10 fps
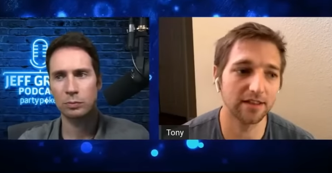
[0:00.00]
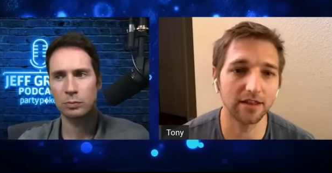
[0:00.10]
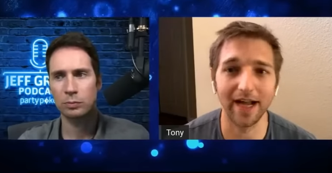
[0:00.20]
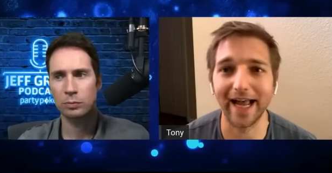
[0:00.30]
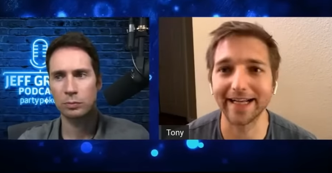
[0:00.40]
Speaker 1: you
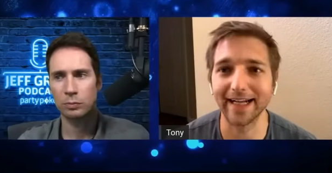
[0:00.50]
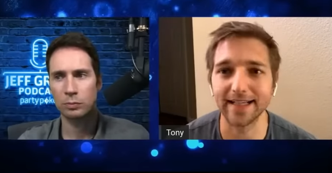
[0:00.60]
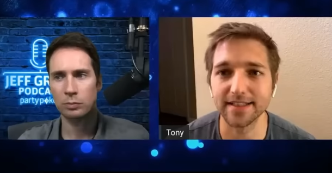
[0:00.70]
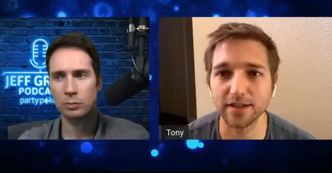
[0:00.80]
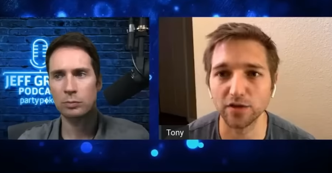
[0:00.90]
know,
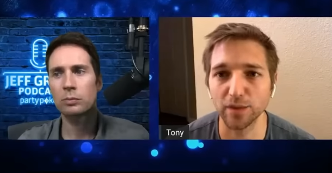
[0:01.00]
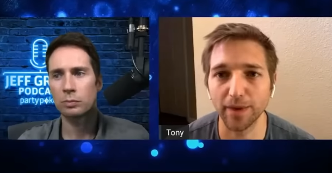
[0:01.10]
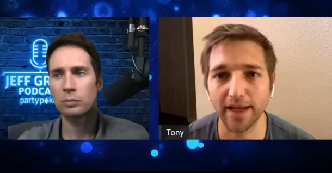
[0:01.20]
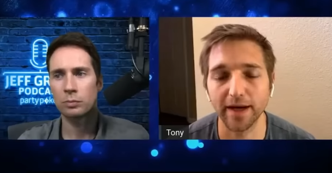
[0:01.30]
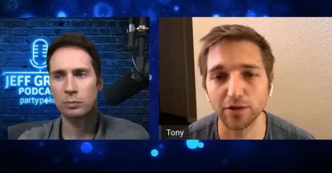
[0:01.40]
agonizing over
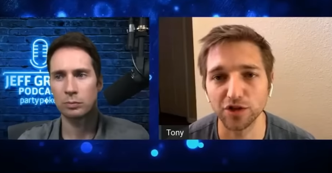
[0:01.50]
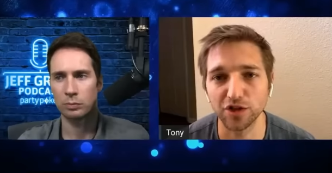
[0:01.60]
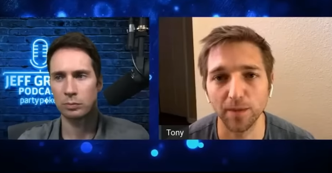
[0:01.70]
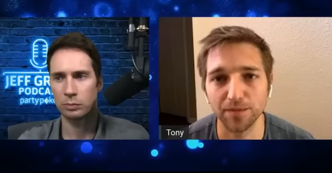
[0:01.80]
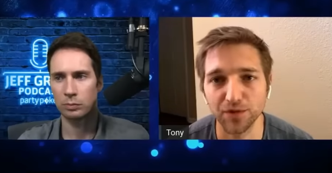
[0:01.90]
payout
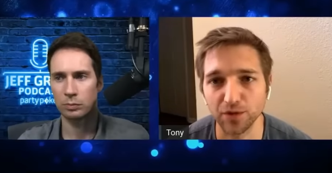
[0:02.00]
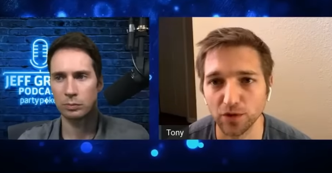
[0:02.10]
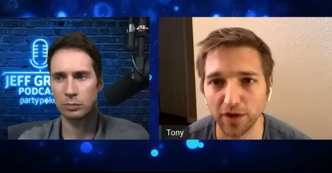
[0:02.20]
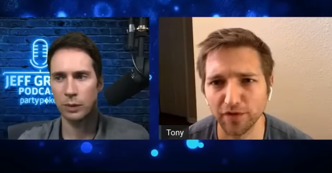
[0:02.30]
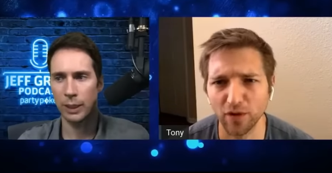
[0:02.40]
jumps, or
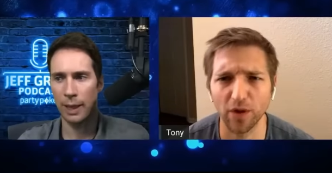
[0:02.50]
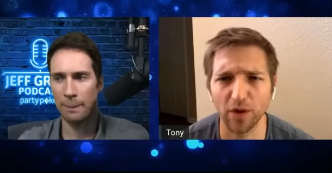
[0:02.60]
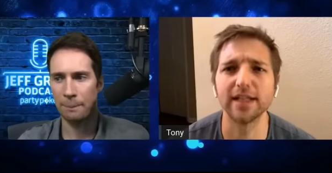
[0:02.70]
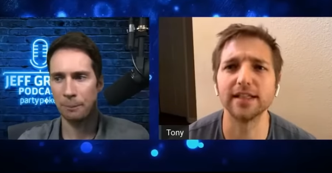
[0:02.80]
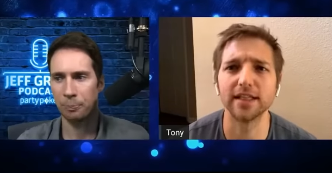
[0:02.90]
trying to figure out, okay, I
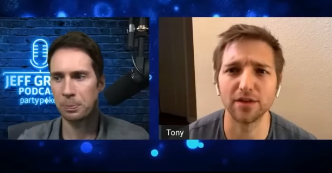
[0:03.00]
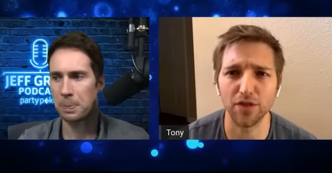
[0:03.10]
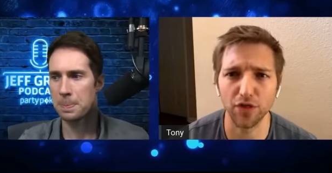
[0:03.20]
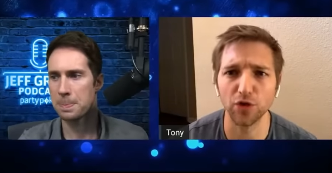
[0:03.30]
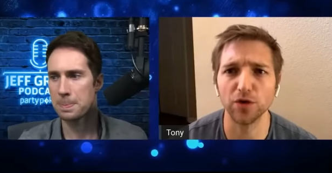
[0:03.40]
need to get
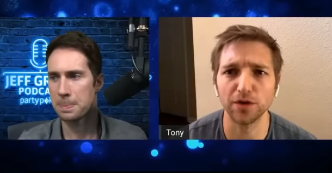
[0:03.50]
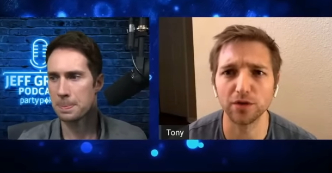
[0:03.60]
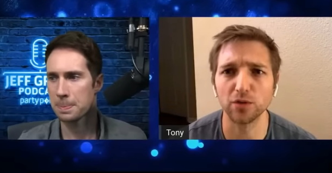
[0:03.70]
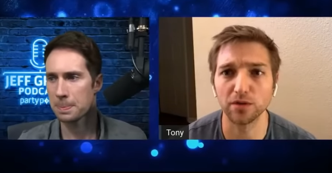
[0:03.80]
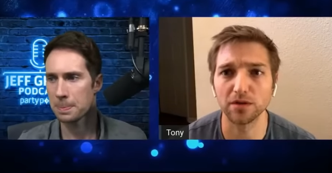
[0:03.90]
third
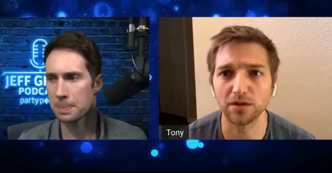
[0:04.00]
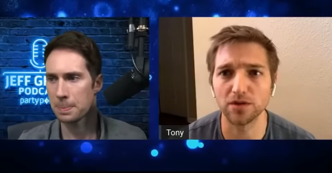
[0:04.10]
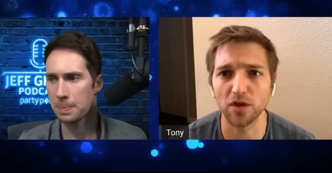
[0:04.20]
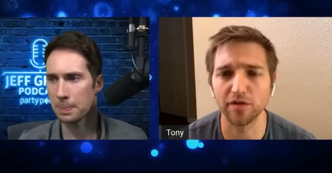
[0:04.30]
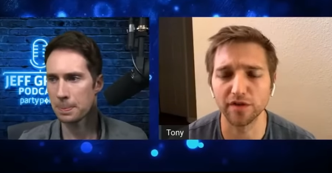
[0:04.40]
in order to
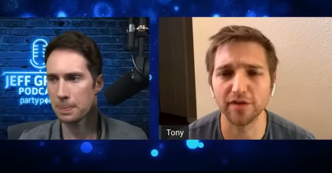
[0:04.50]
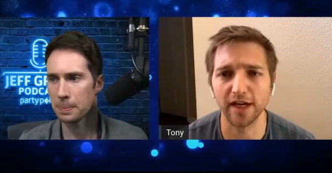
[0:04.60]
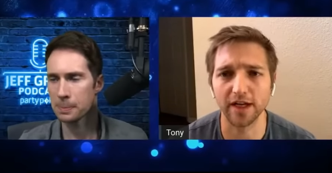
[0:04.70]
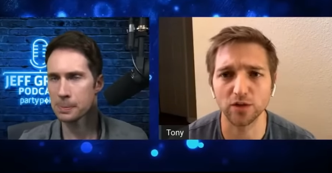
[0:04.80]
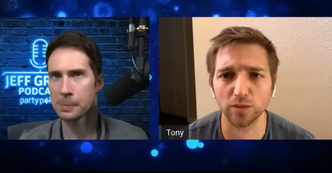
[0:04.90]
solve the
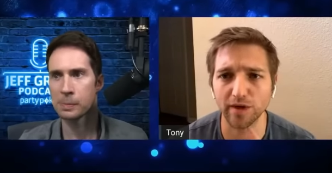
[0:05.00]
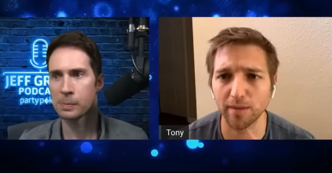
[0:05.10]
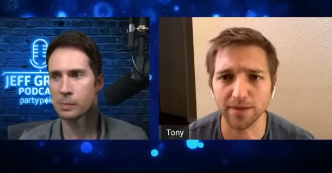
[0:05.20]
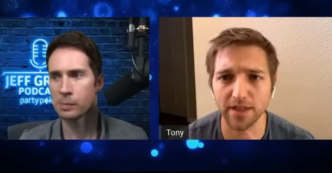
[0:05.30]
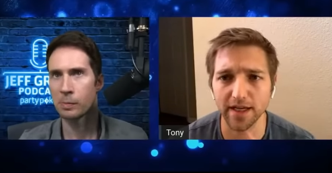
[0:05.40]
financial
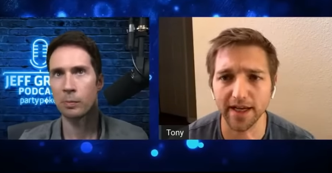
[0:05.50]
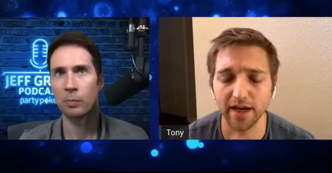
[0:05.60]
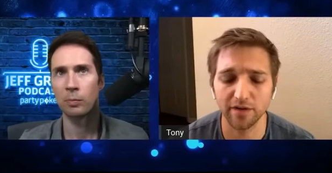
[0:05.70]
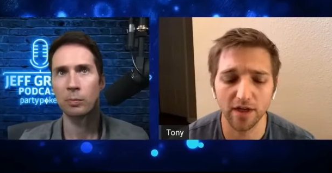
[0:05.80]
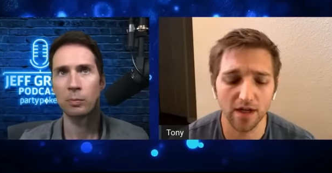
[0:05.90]
problems that I
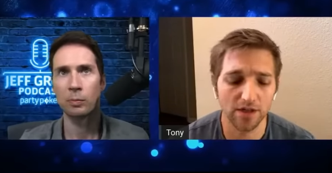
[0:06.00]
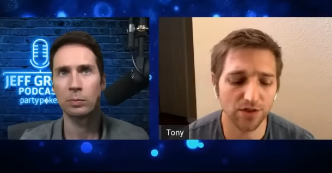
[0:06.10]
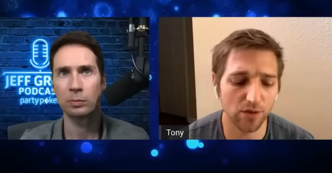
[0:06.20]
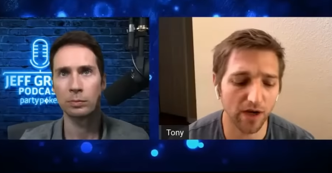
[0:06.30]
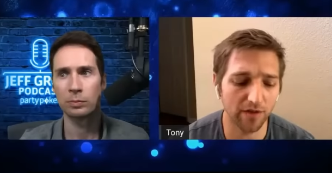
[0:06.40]
have.
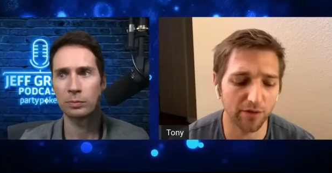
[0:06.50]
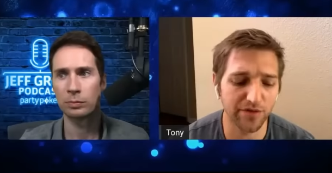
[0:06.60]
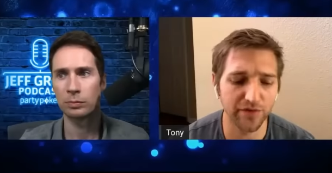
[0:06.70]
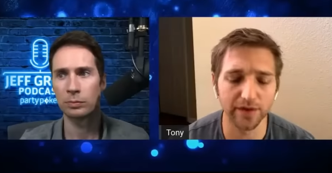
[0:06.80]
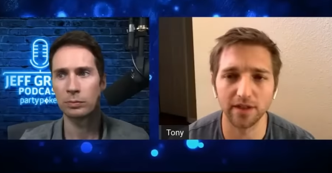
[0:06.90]
So I've
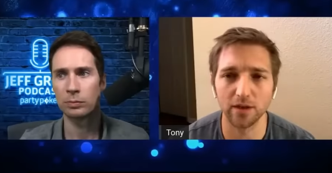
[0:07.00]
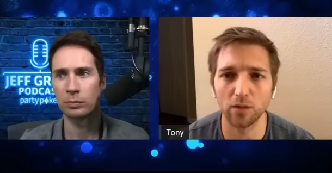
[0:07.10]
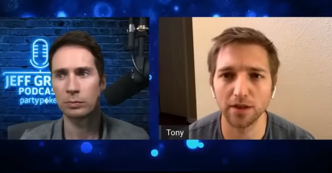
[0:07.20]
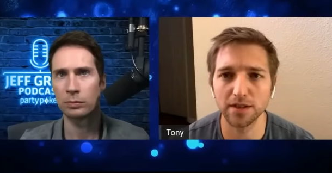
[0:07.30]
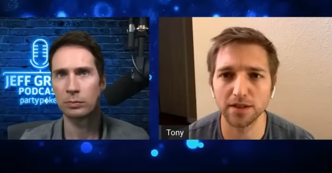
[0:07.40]
always felt that I
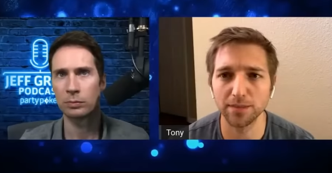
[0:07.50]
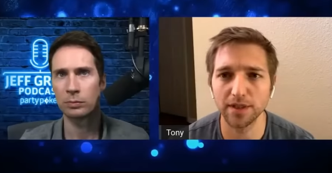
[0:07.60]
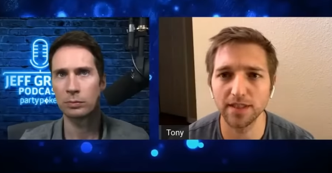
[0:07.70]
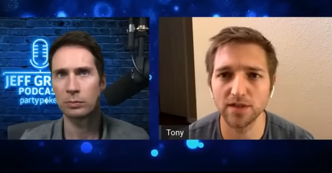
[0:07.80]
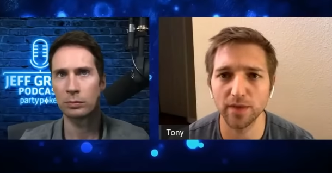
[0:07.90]
wanted to
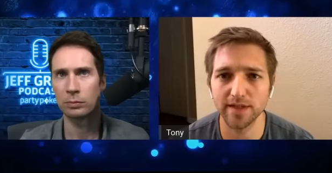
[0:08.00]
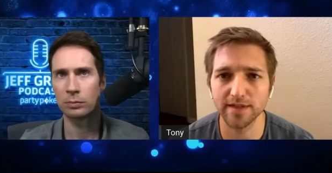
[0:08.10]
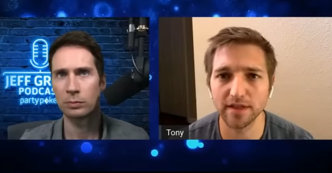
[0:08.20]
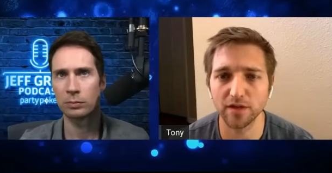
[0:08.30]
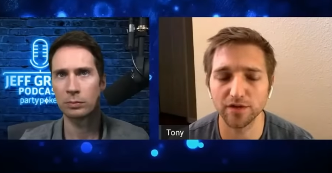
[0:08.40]
piece
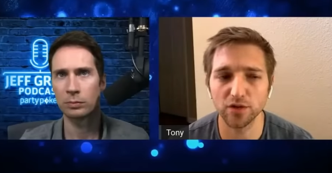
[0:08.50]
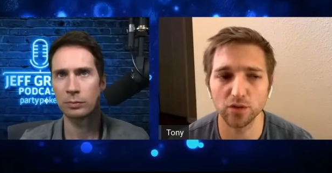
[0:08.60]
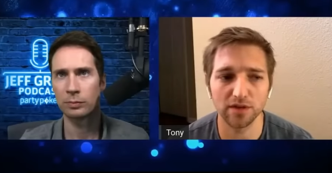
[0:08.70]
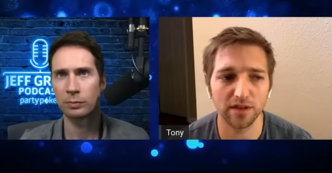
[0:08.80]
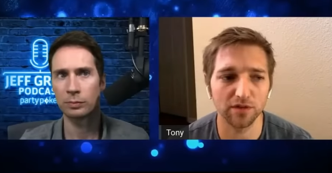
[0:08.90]
myself
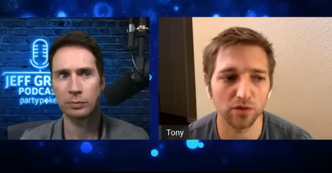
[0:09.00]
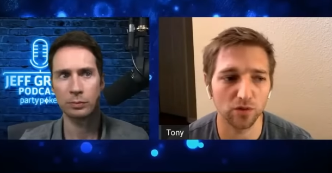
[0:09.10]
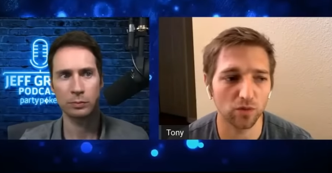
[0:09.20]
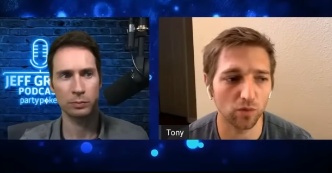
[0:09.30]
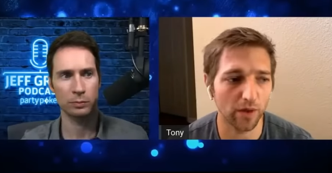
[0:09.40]
to a
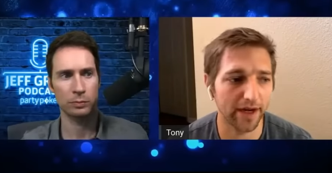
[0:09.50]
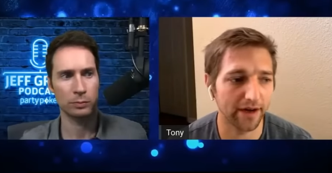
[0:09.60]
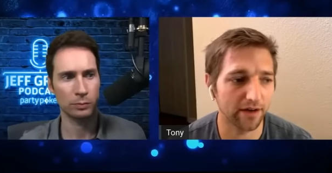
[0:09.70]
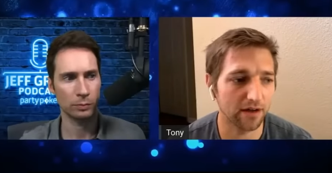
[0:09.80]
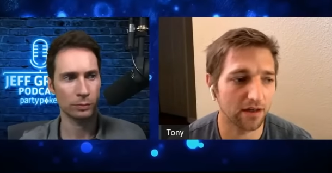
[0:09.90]
level
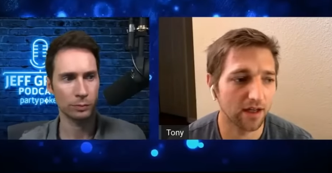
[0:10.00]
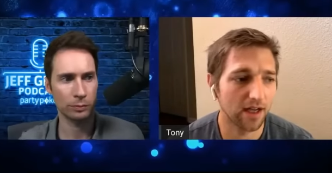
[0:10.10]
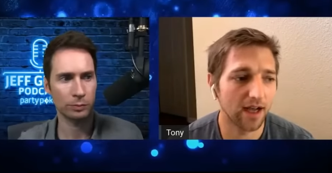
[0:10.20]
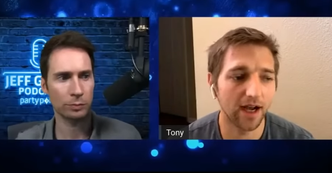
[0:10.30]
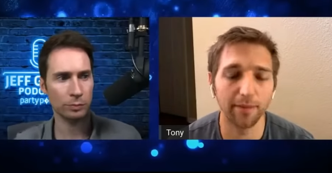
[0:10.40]
where
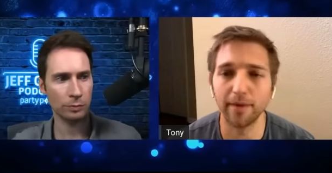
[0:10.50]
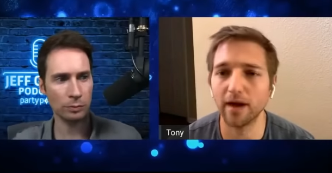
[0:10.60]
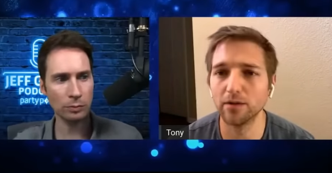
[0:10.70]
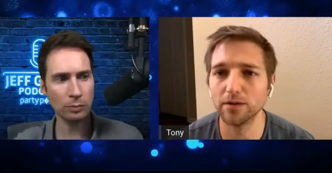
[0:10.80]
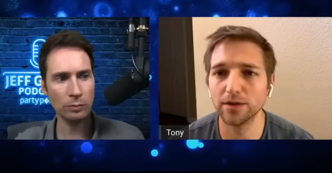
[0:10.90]
I'm
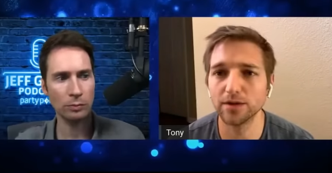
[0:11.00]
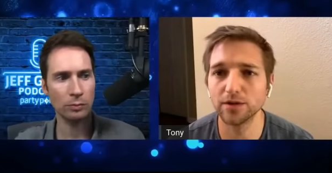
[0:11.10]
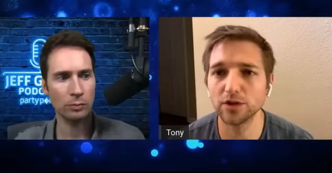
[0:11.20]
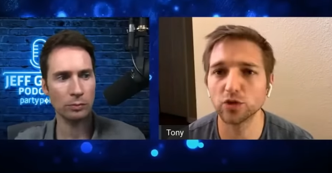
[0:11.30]
not really